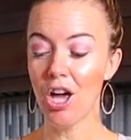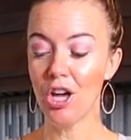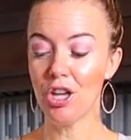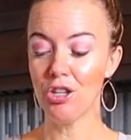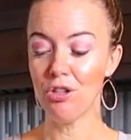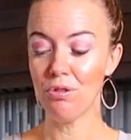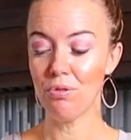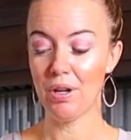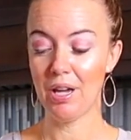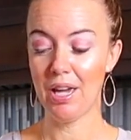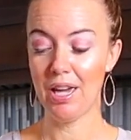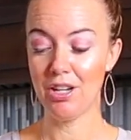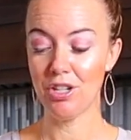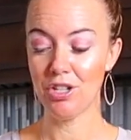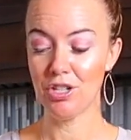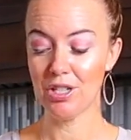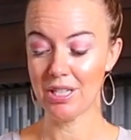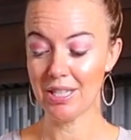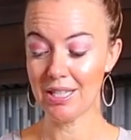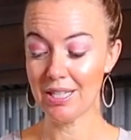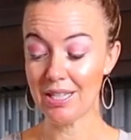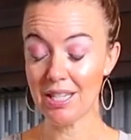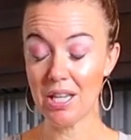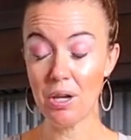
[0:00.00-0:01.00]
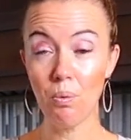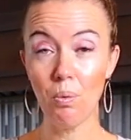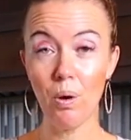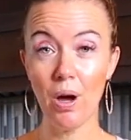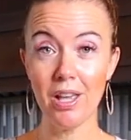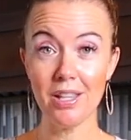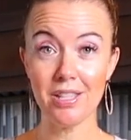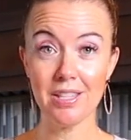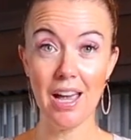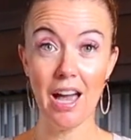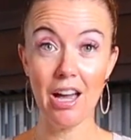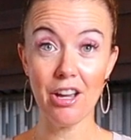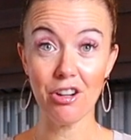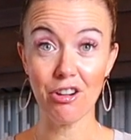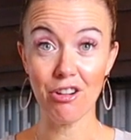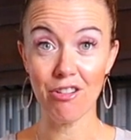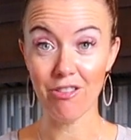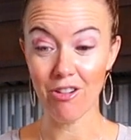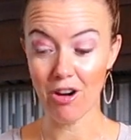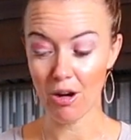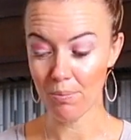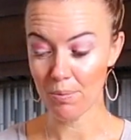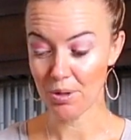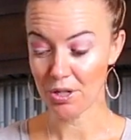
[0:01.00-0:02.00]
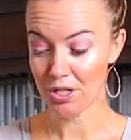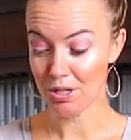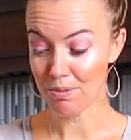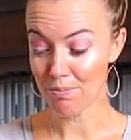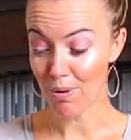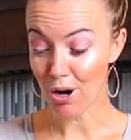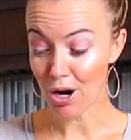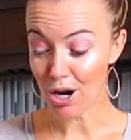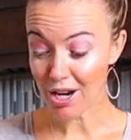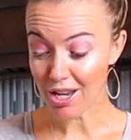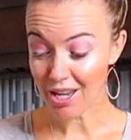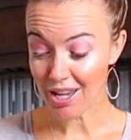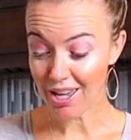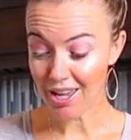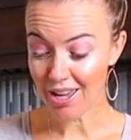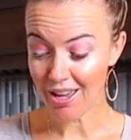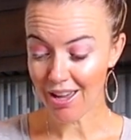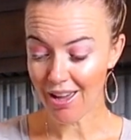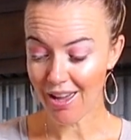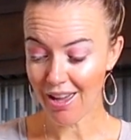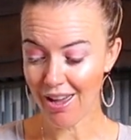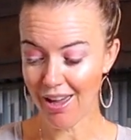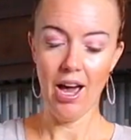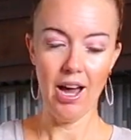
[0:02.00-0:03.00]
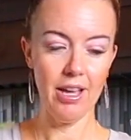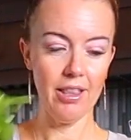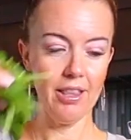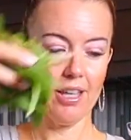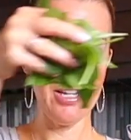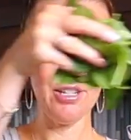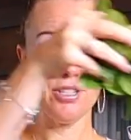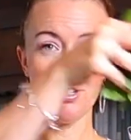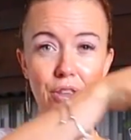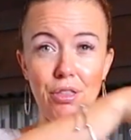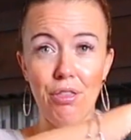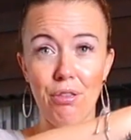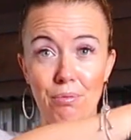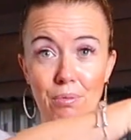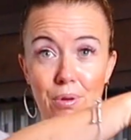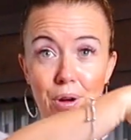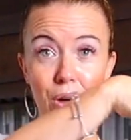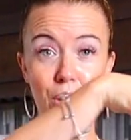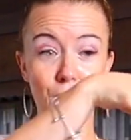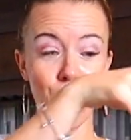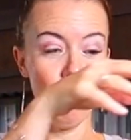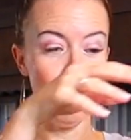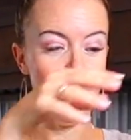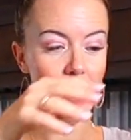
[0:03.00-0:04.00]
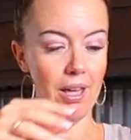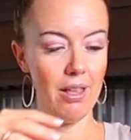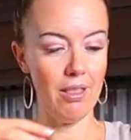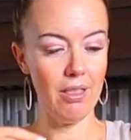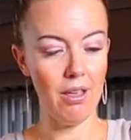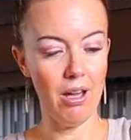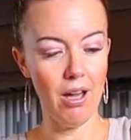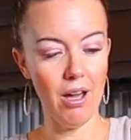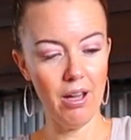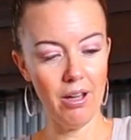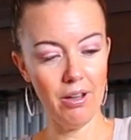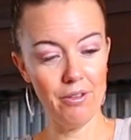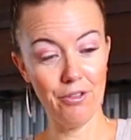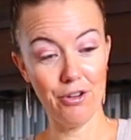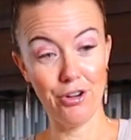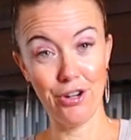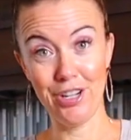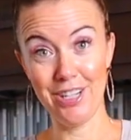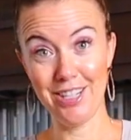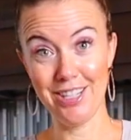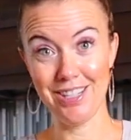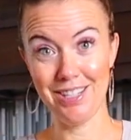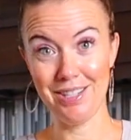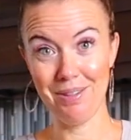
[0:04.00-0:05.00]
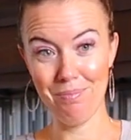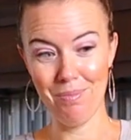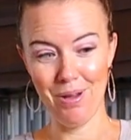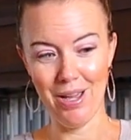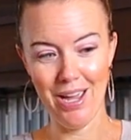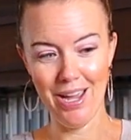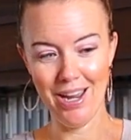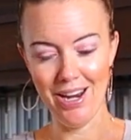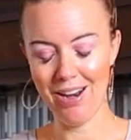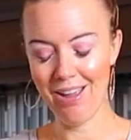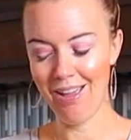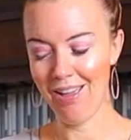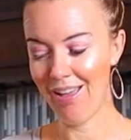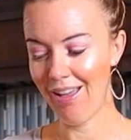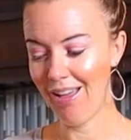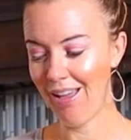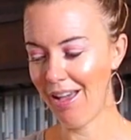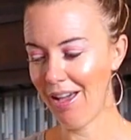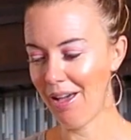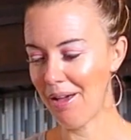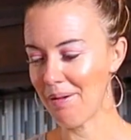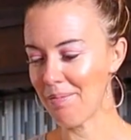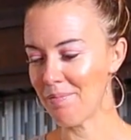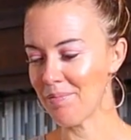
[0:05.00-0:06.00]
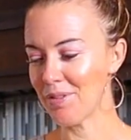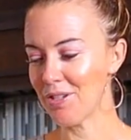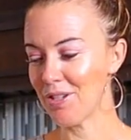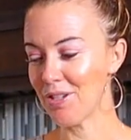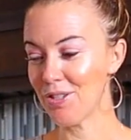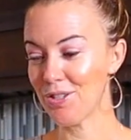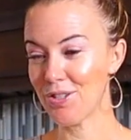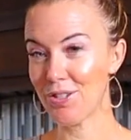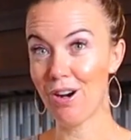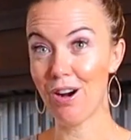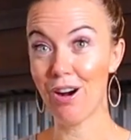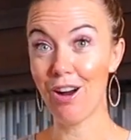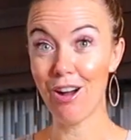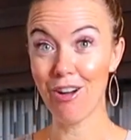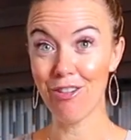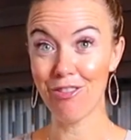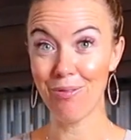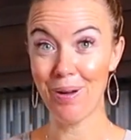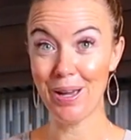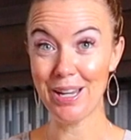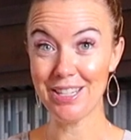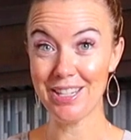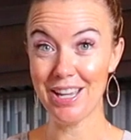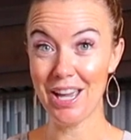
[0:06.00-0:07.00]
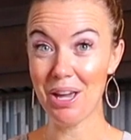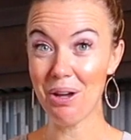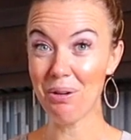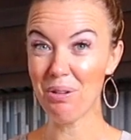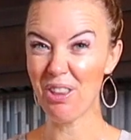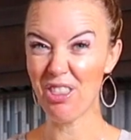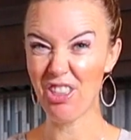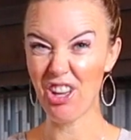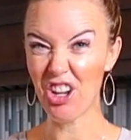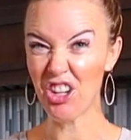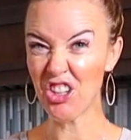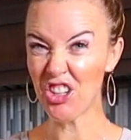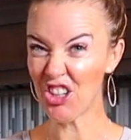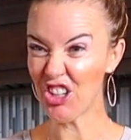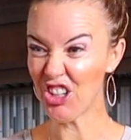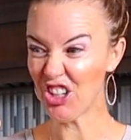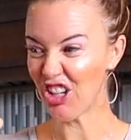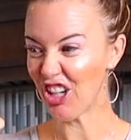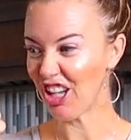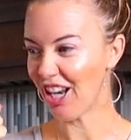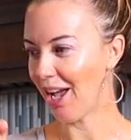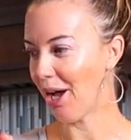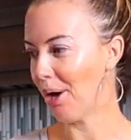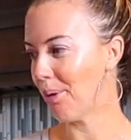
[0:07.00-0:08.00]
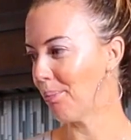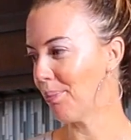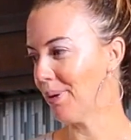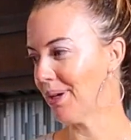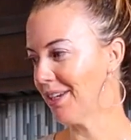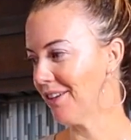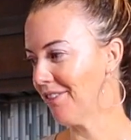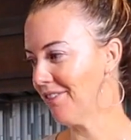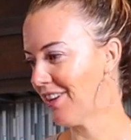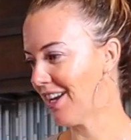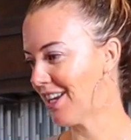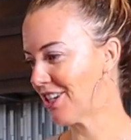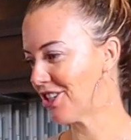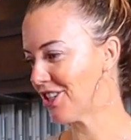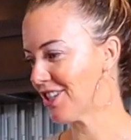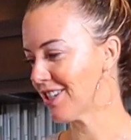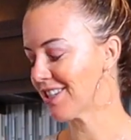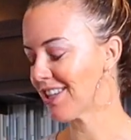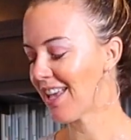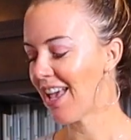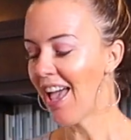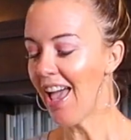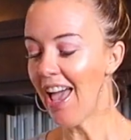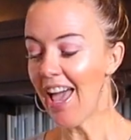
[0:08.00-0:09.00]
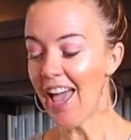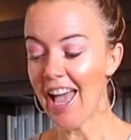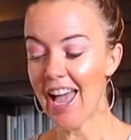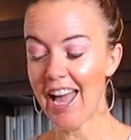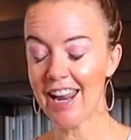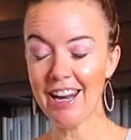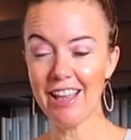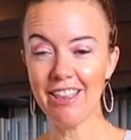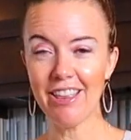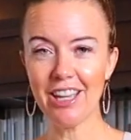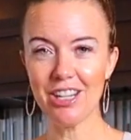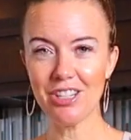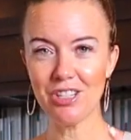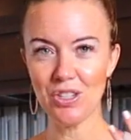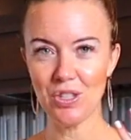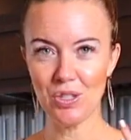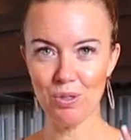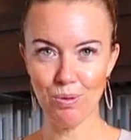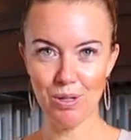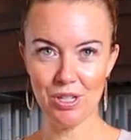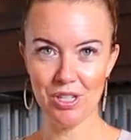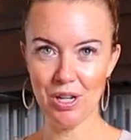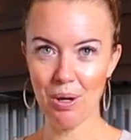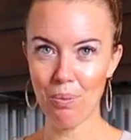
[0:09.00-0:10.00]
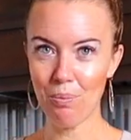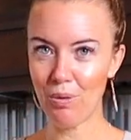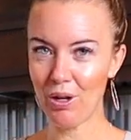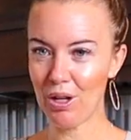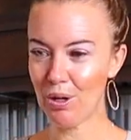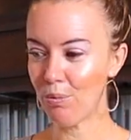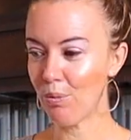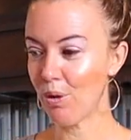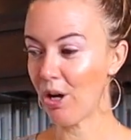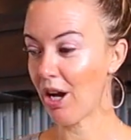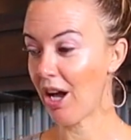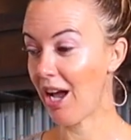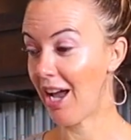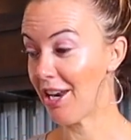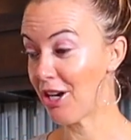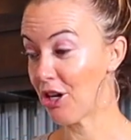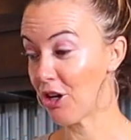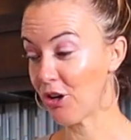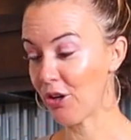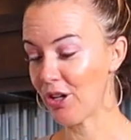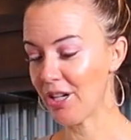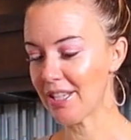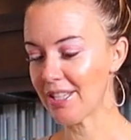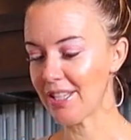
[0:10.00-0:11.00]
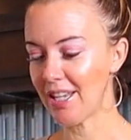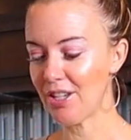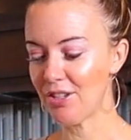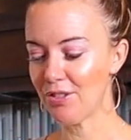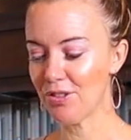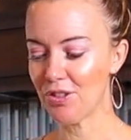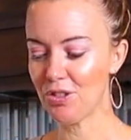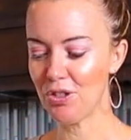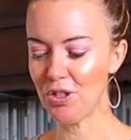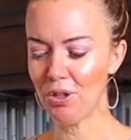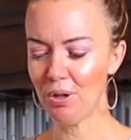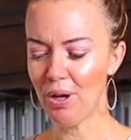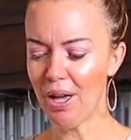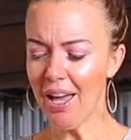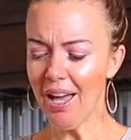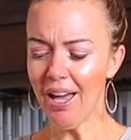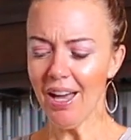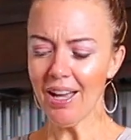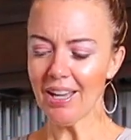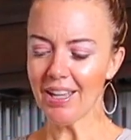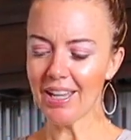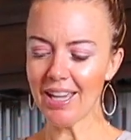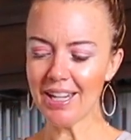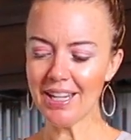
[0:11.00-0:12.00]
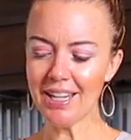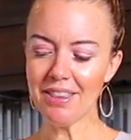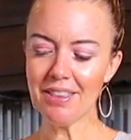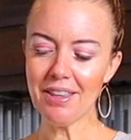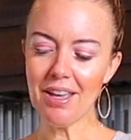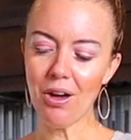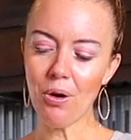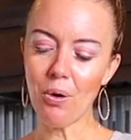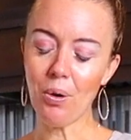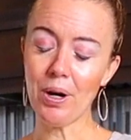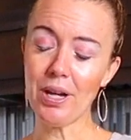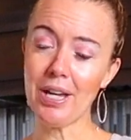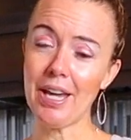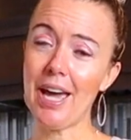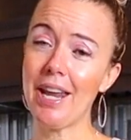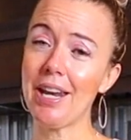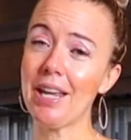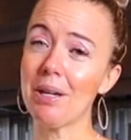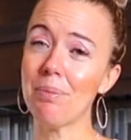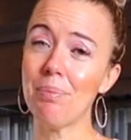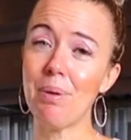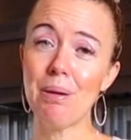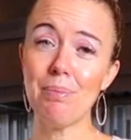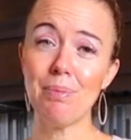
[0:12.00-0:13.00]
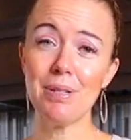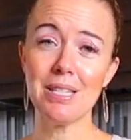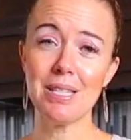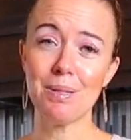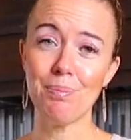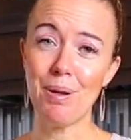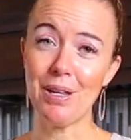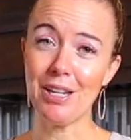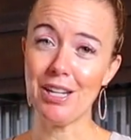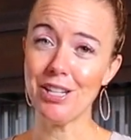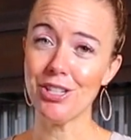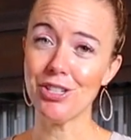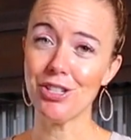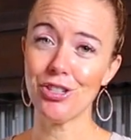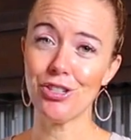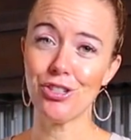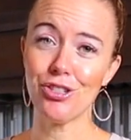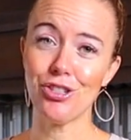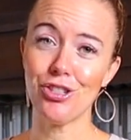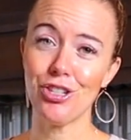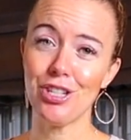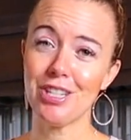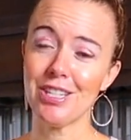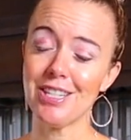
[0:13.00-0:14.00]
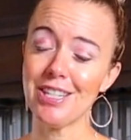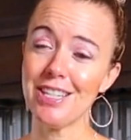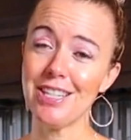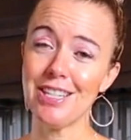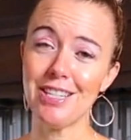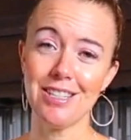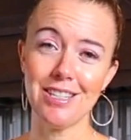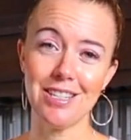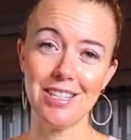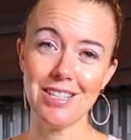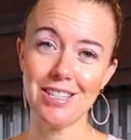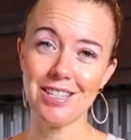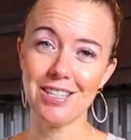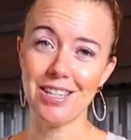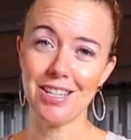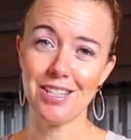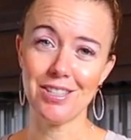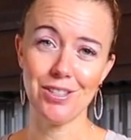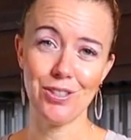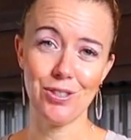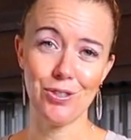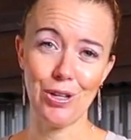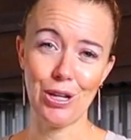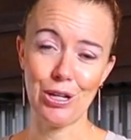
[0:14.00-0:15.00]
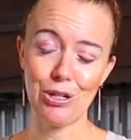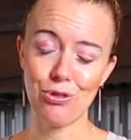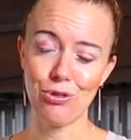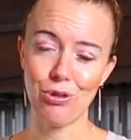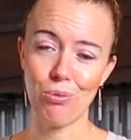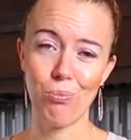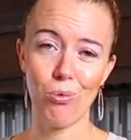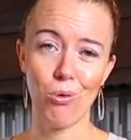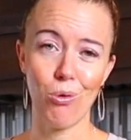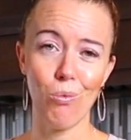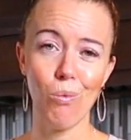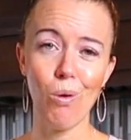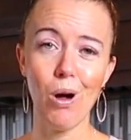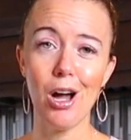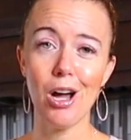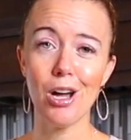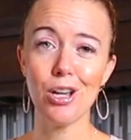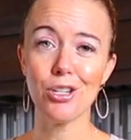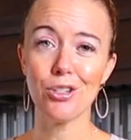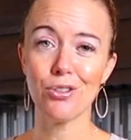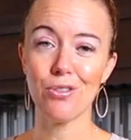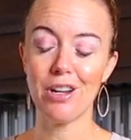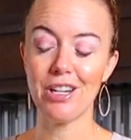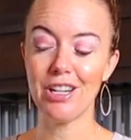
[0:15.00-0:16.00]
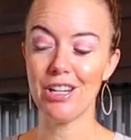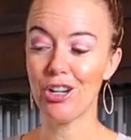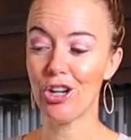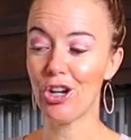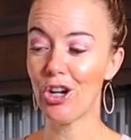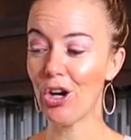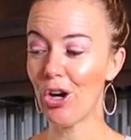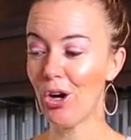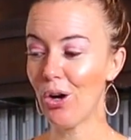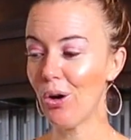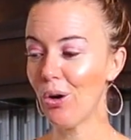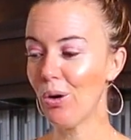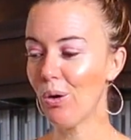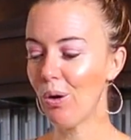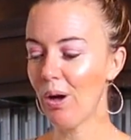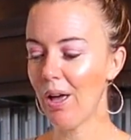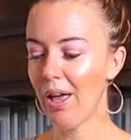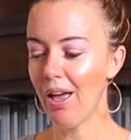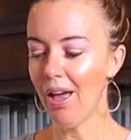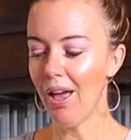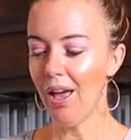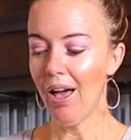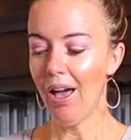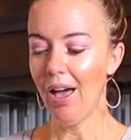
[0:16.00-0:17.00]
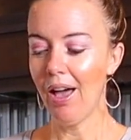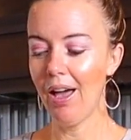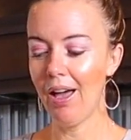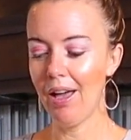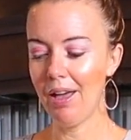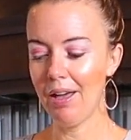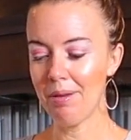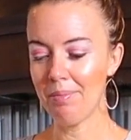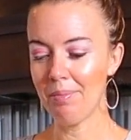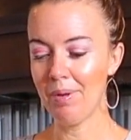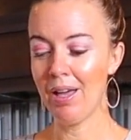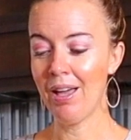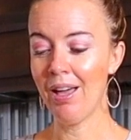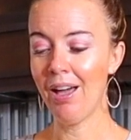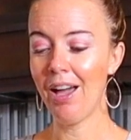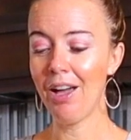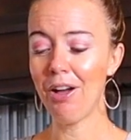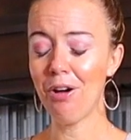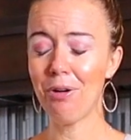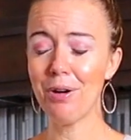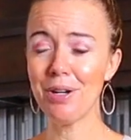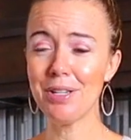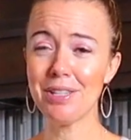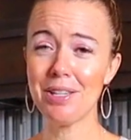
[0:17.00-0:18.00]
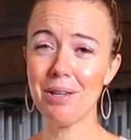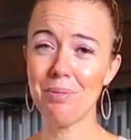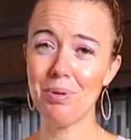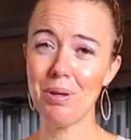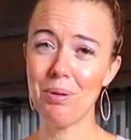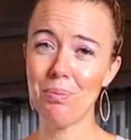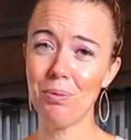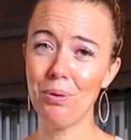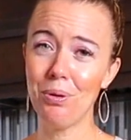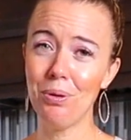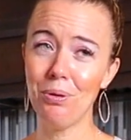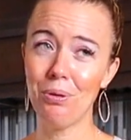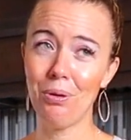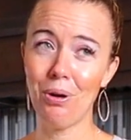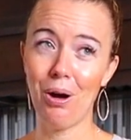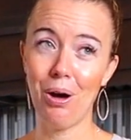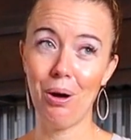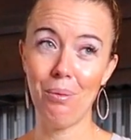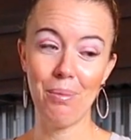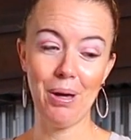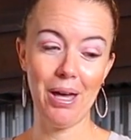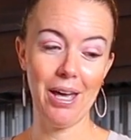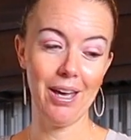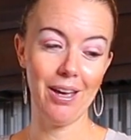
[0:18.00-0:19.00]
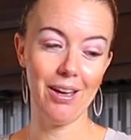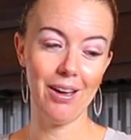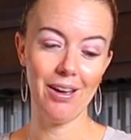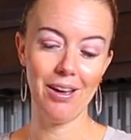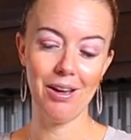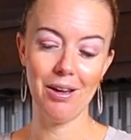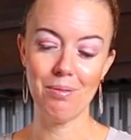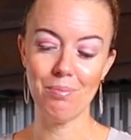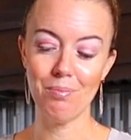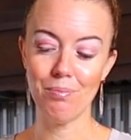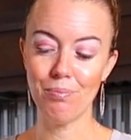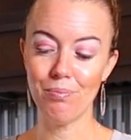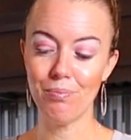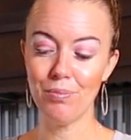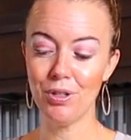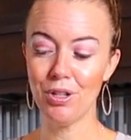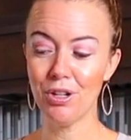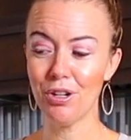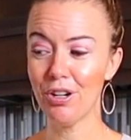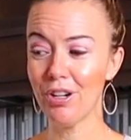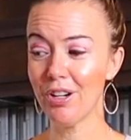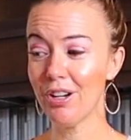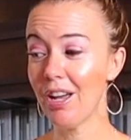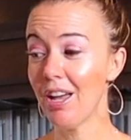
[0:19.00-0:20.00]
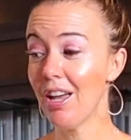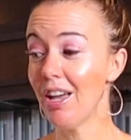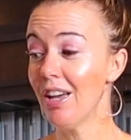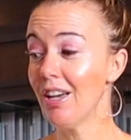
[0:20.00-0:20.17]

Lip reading: you can just see what's at your farmer's market. I like to throw a lot of greens in mine to start off my day with a good helping of veggies. And I like to switch up what kind of greens I use too. Getting the organic baby spinach is just easiest because it's like triple wash, ready to go. I always get people who comment, you're